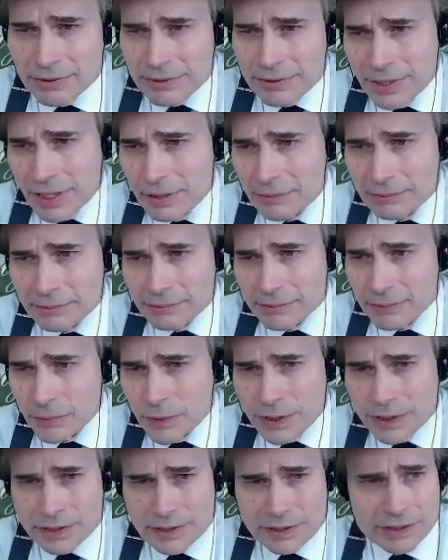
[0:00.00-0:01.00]
or something,
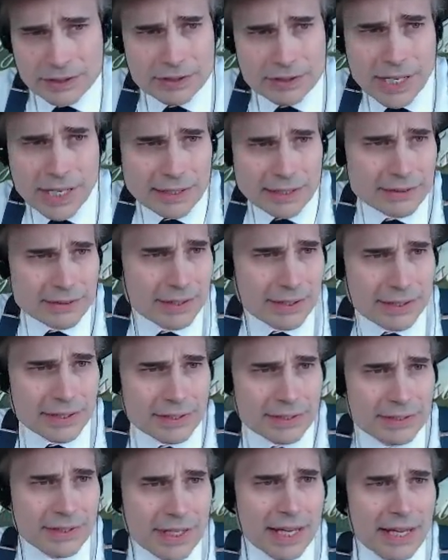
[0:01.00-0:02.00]
which is next to the
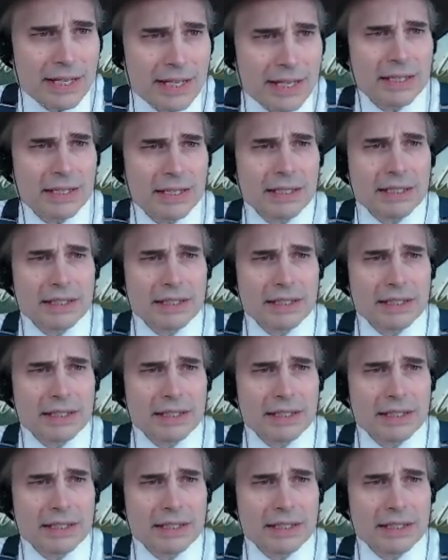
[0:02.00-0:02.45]
estate,